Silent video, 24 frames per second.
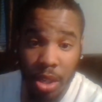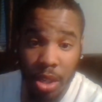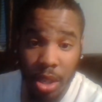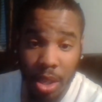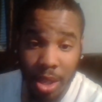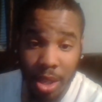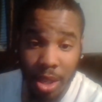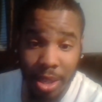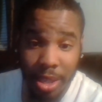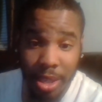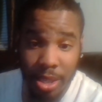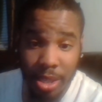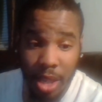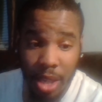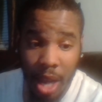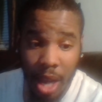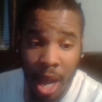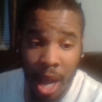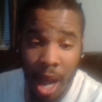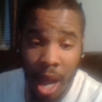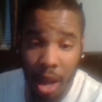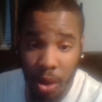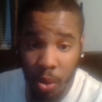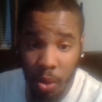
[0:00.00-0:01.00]
this
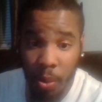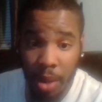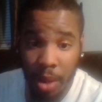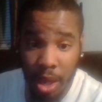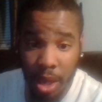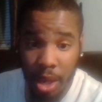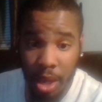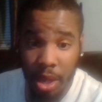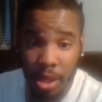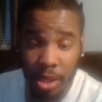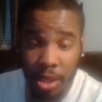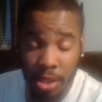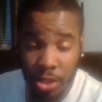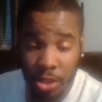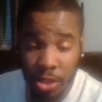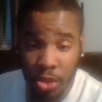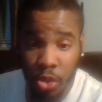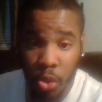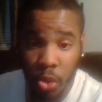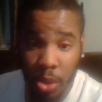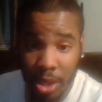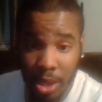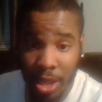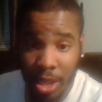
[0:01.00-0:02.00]
Halloween, this
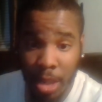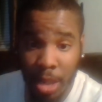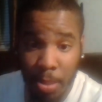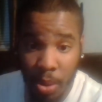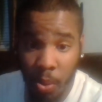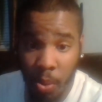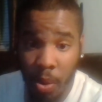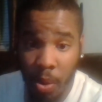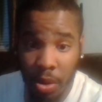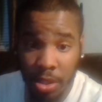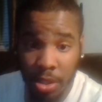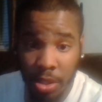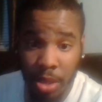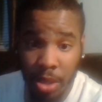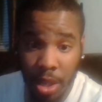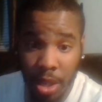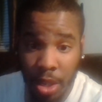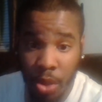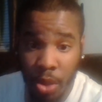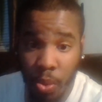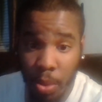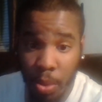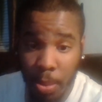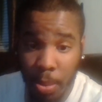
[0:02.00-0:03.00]
Druid demon worship that
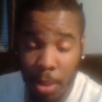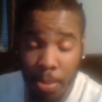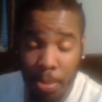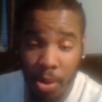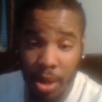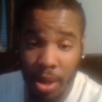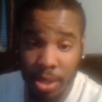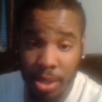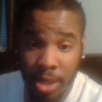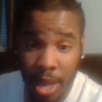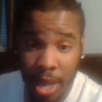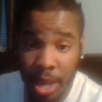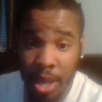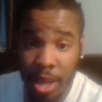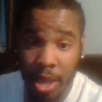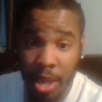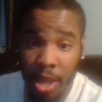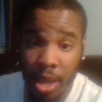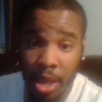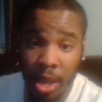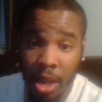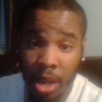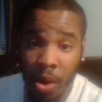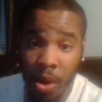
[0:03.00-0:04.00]
you will be partaking
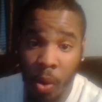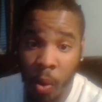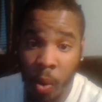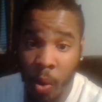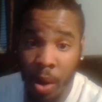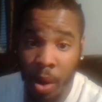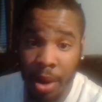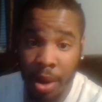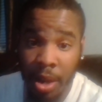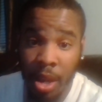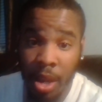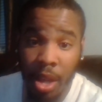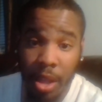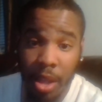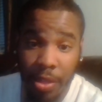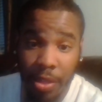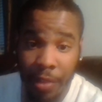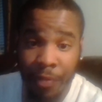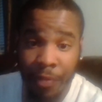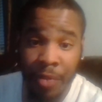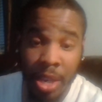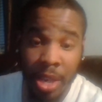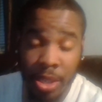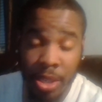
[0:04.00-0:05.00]
in on the
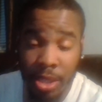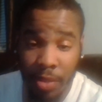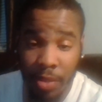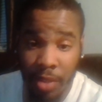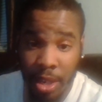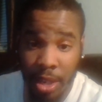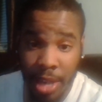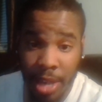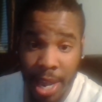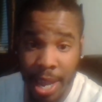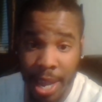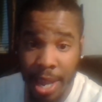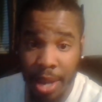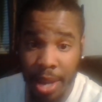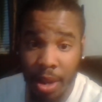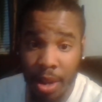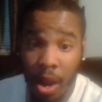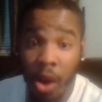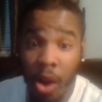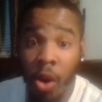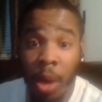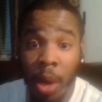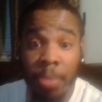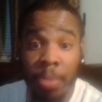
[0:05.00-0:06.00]
Feast of the Dead.
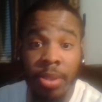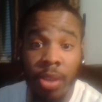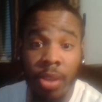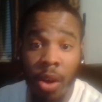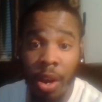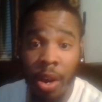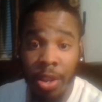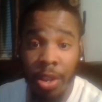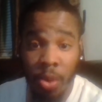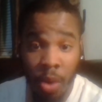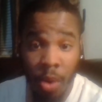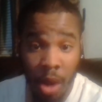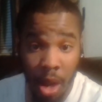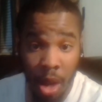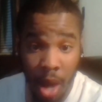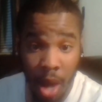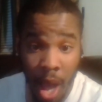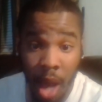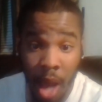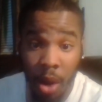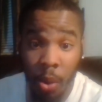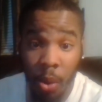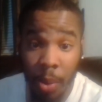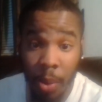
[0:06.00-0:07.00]
Oh, I'm sorry, you call it
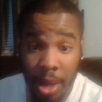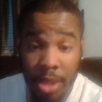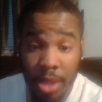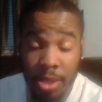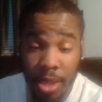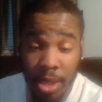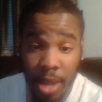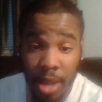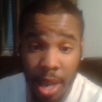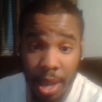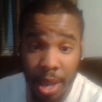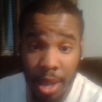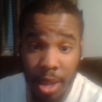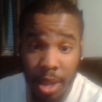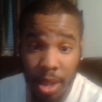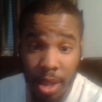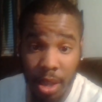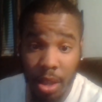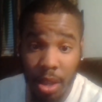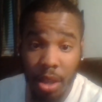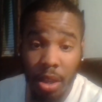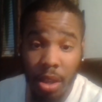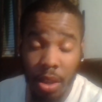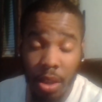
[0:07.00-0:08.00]
Halloween today.
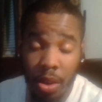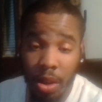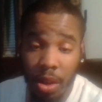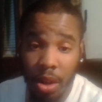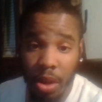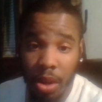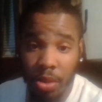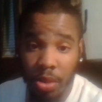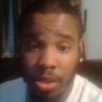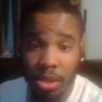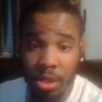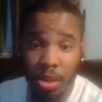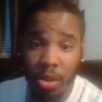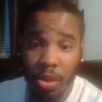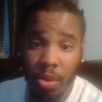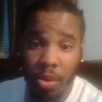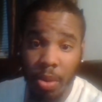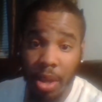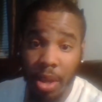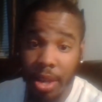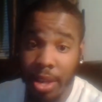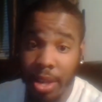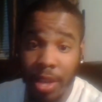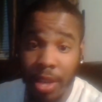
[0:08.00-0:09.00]
So
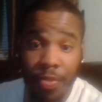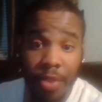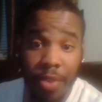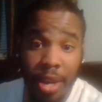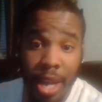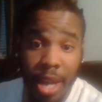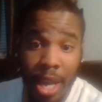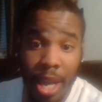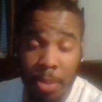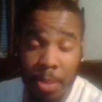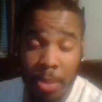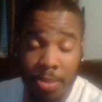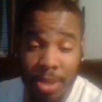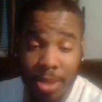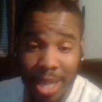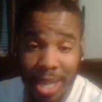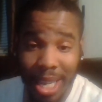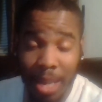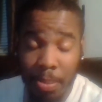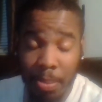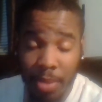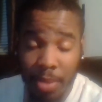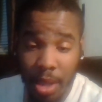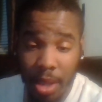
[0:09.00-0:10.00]
different names,
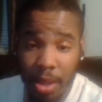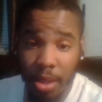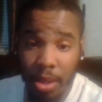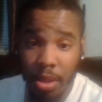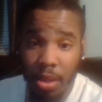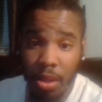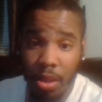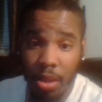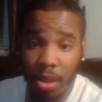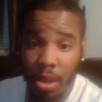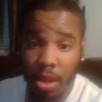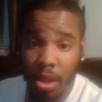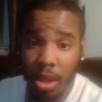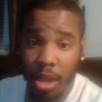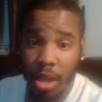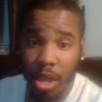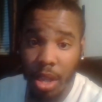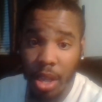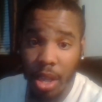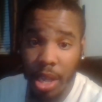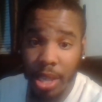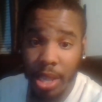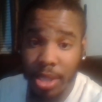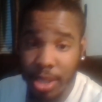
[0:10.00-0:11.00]
same thing.
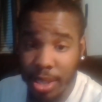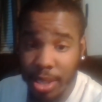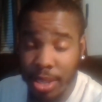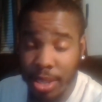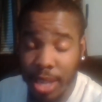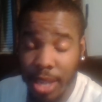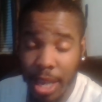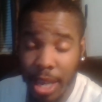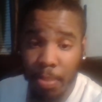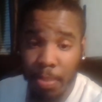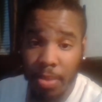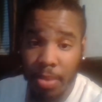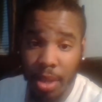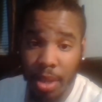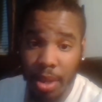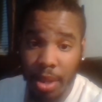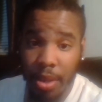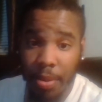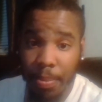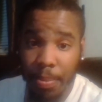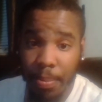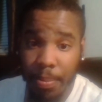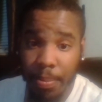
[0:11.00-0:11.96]
It's the same thing.